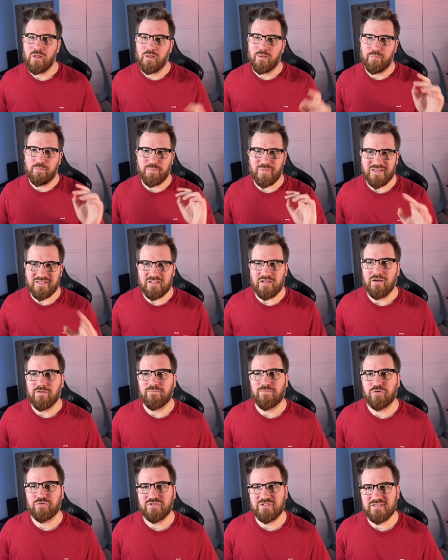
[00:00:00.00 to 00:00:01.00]
But
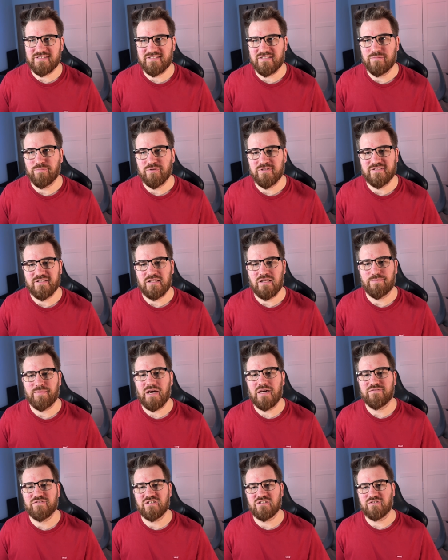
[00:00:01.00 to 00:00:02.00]
for this simple setup,
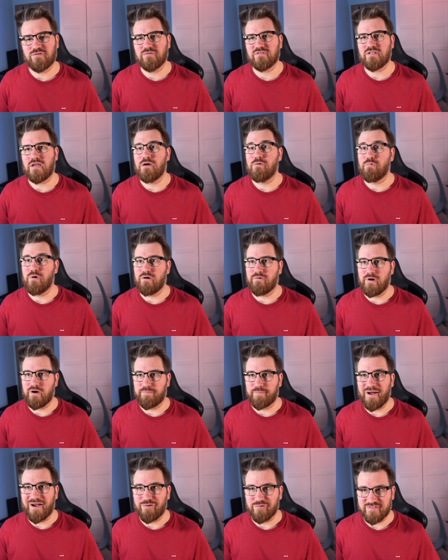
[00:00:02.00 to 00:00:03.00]
I've just used a
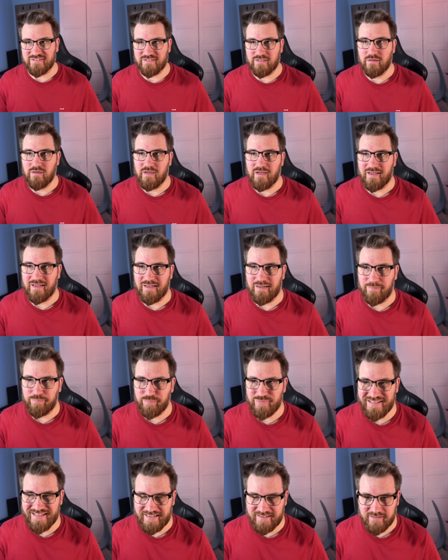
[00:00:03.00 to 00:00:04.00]
whereabouts
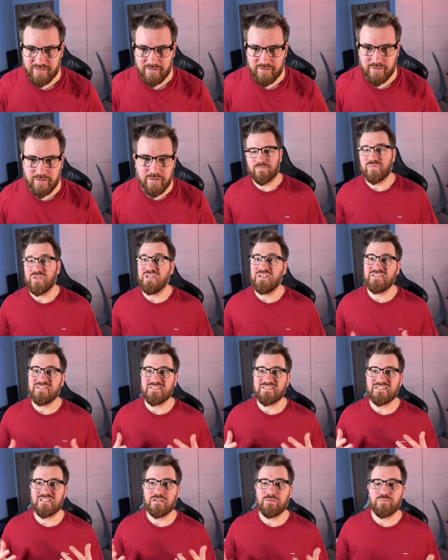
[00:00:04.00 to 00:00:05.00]
plugin. It's a
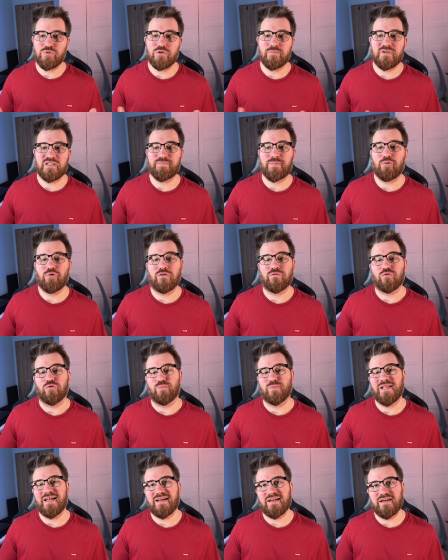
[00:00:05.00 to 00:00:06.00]
simple but powerful
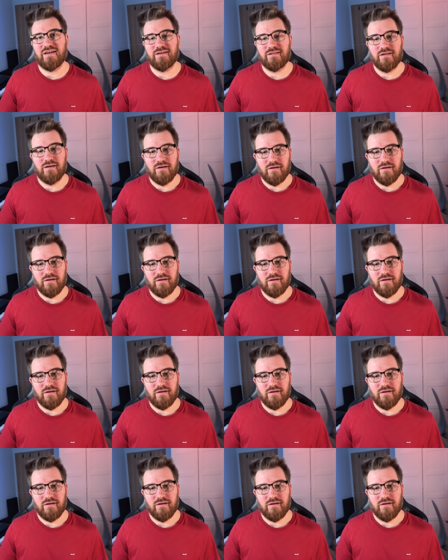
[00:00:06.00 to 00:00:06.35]
plugin